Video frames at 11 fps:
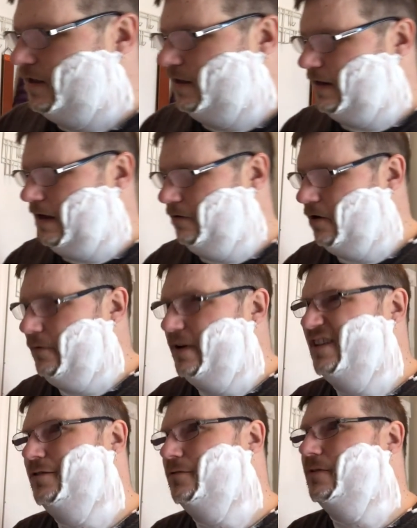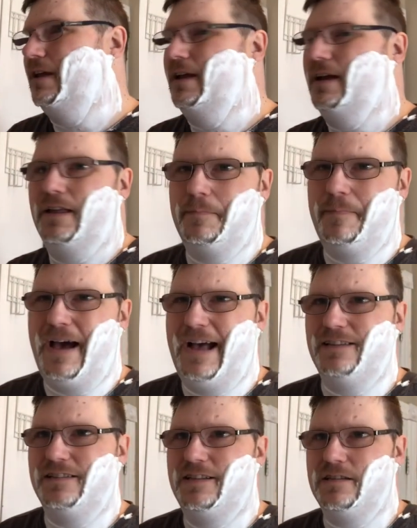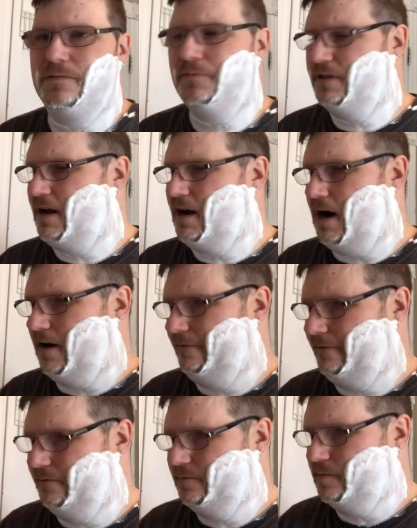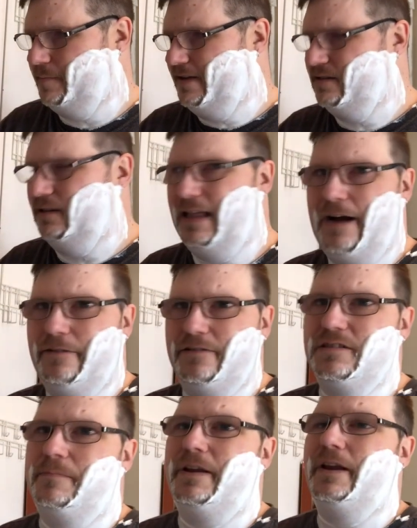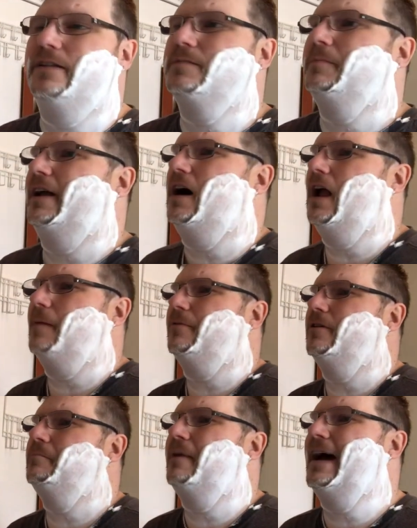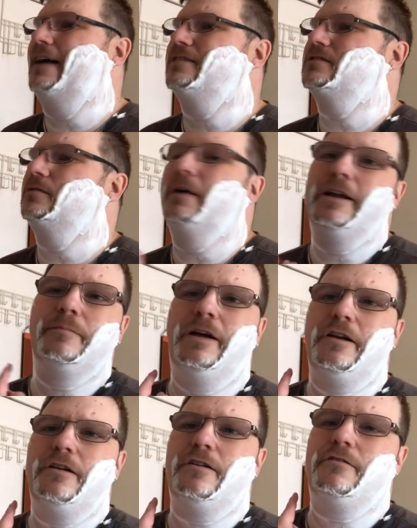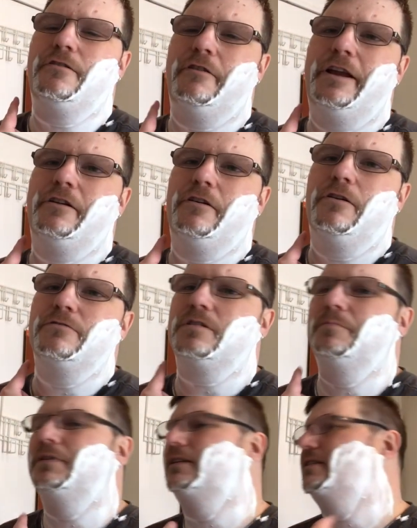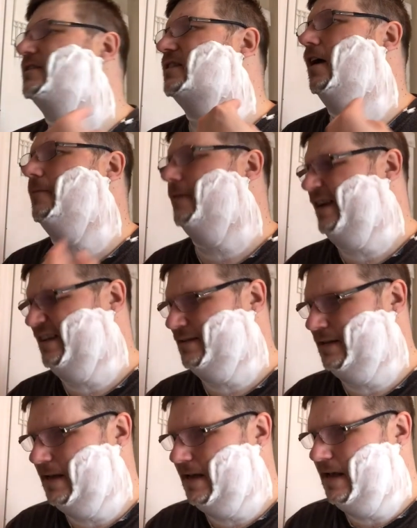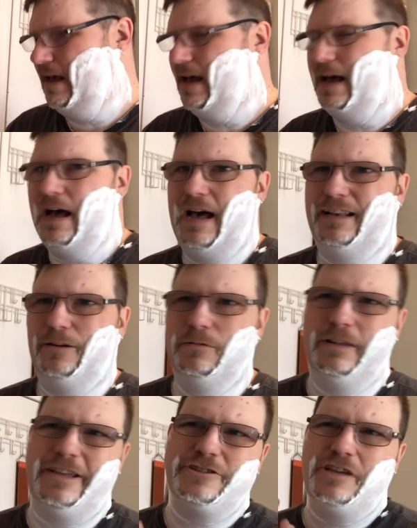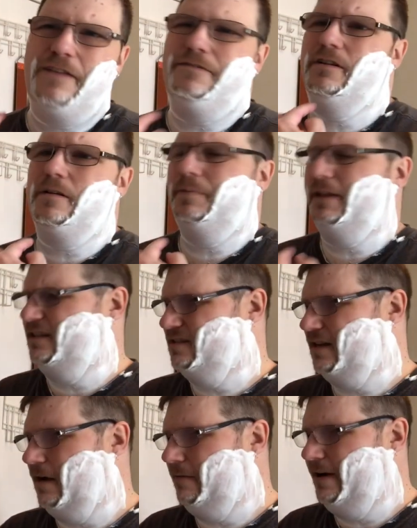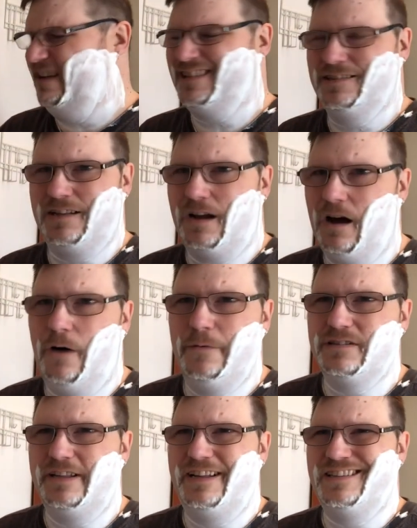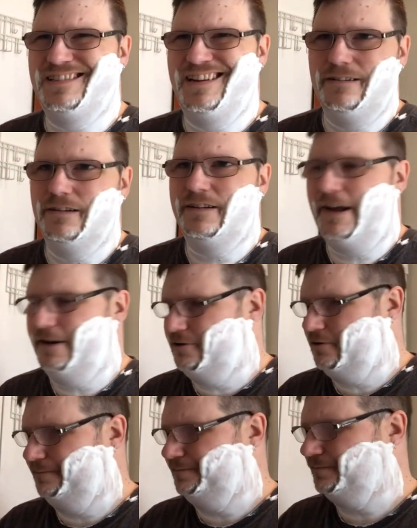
And now we'll go into the uh, the pass. This is where the Karve speaks the loudest to me, is my hybrid pass. So my, my grain grows completely sideways. I don't like shaving completely sideways because it always leads to irritation,